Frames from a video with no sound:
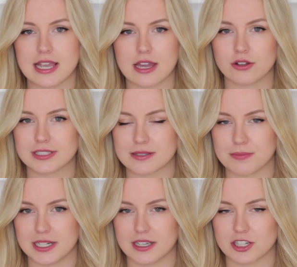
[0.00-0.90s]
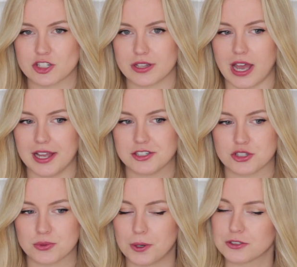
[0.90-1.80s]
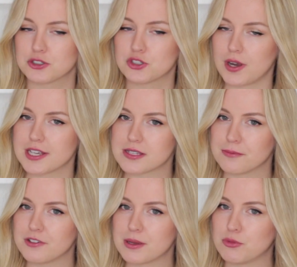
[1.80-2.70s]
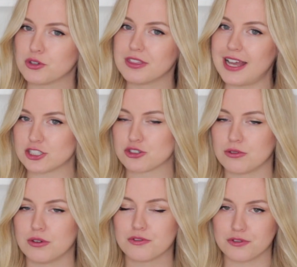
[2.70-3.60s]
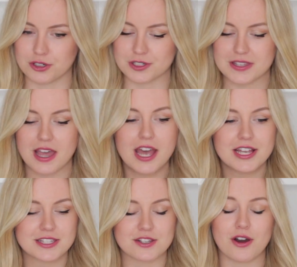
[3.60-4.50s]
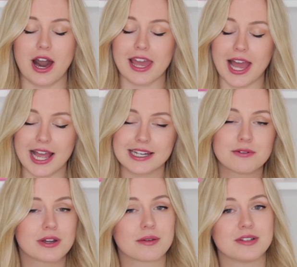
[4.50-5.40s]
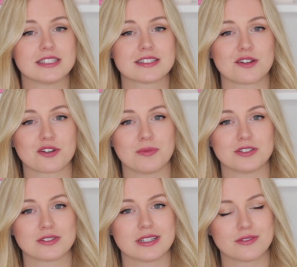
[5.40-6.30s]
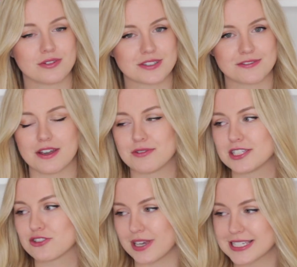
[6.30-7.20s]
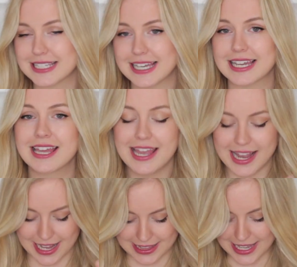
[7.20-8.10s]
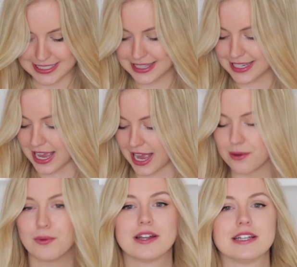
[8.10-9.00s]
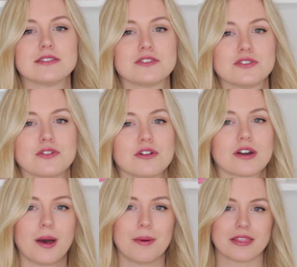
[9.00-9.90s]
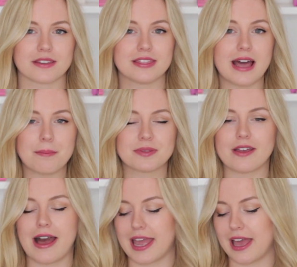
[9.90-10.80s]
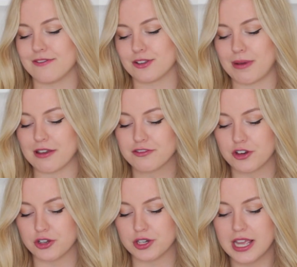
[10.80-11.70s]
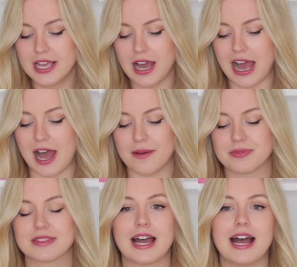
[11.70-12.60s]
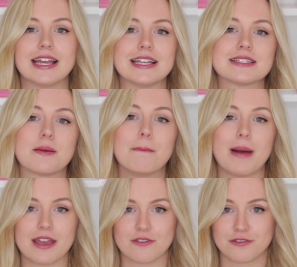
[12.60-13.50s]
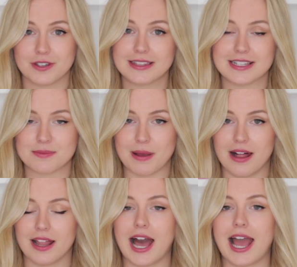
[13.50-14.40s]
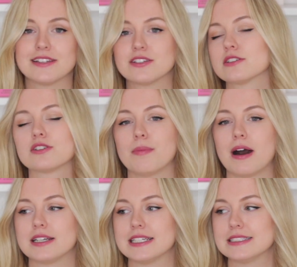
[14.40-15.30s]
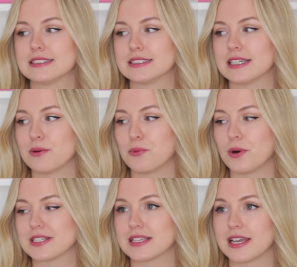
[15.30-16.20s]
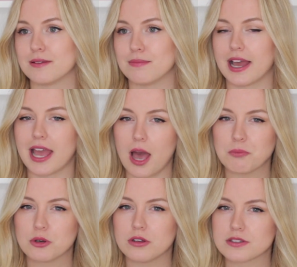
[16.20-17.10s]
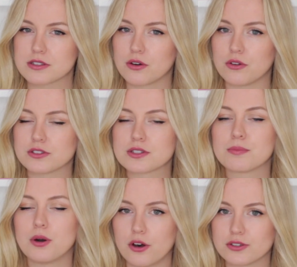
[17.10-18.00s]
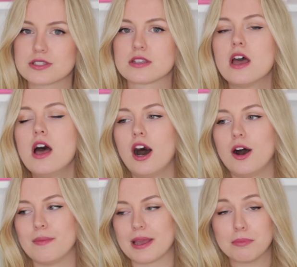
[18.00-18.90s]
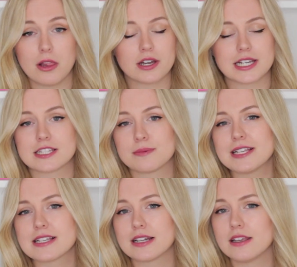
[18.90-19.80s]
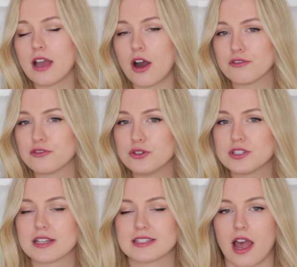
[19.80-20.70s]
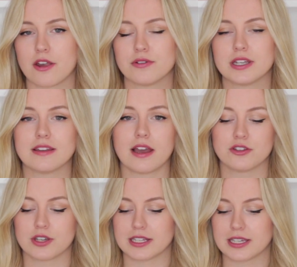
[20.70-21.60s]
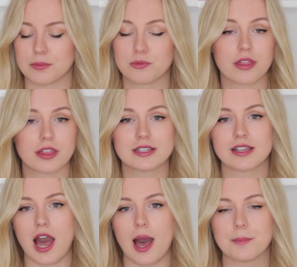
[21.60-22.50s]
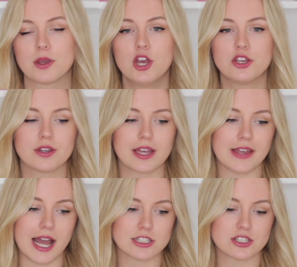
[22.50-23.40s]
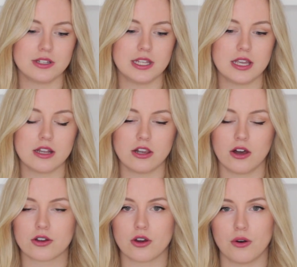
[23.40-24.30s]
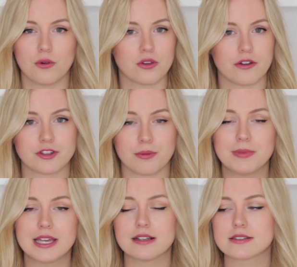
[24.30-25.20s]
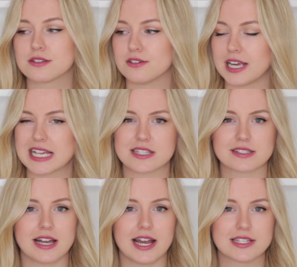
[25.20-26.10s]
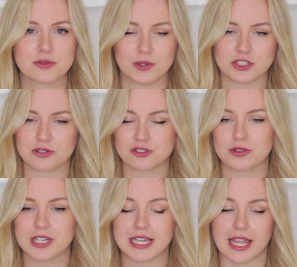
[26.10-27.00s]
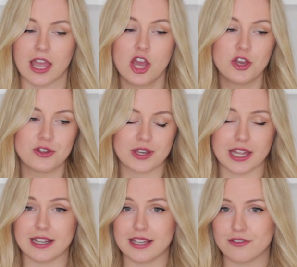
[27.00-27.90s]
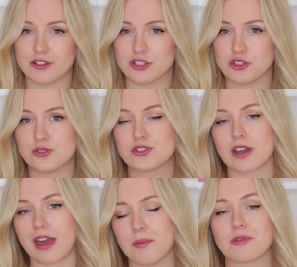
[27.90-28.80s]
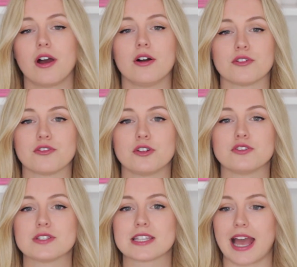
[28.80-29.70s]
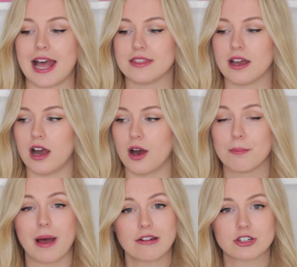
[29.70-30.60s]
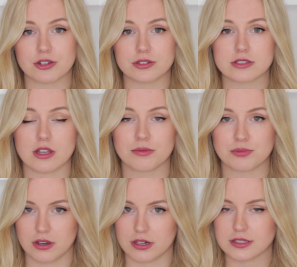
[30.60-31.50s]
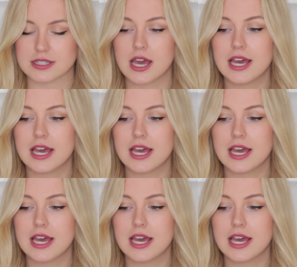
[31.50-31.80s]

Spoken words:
take all this medication, I just want to try something more natural first. So I highly recommend this documentary. It was very interesting. And lastly, I wanted to talk about the app that I have on my phone. That is MyFitnessPal. I talked about it. It was in my April's Goals post on my blog. It's basically a food diary that you can keep within the app. You can actually log all of your meals, your exercise, what you're drinking. You can even use the camera on your phone to scan barcodes on products.